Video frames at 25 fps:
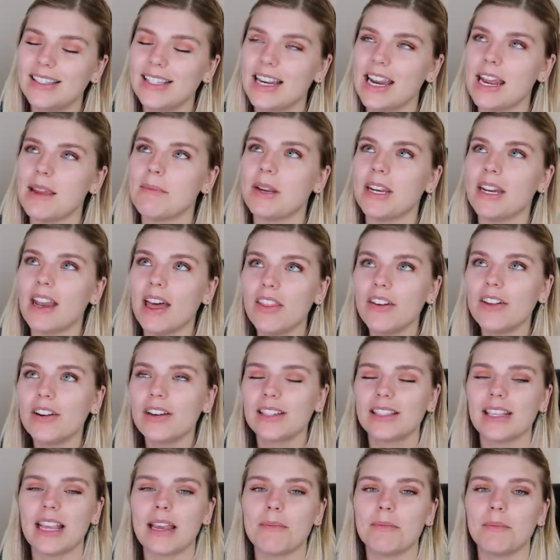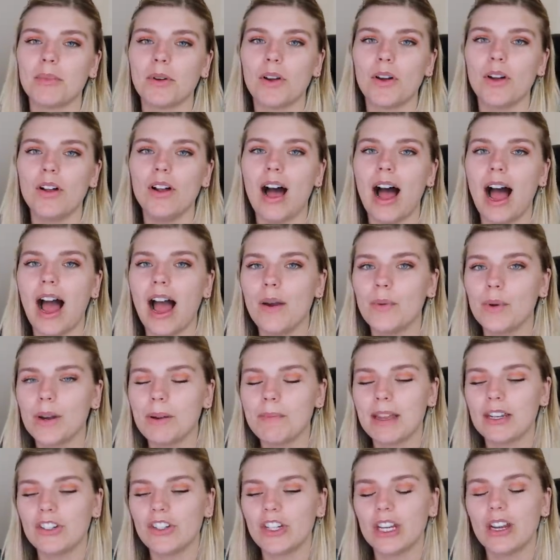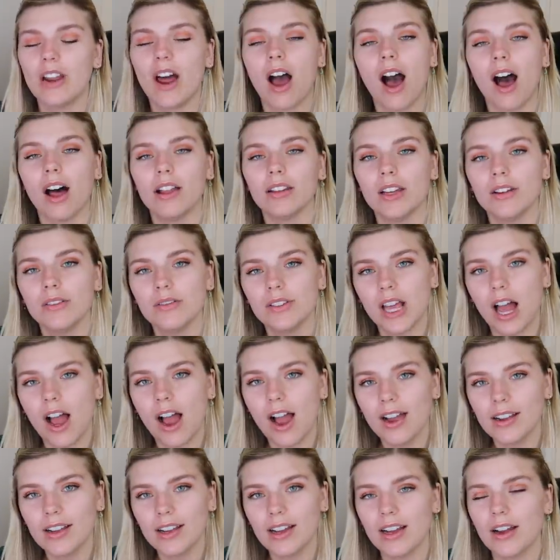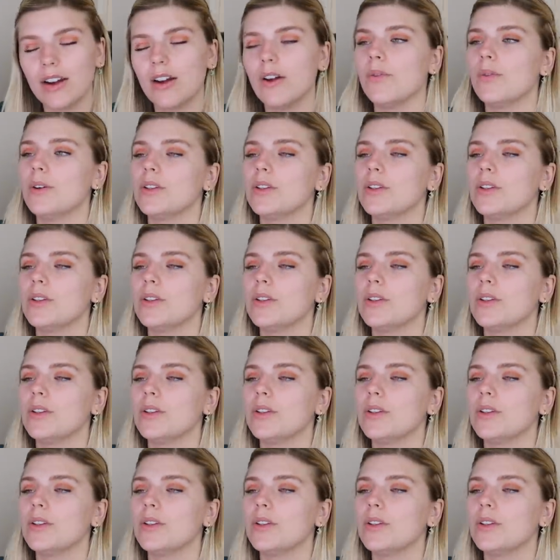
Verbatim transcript: To name another example, I want to mention Holo Taco,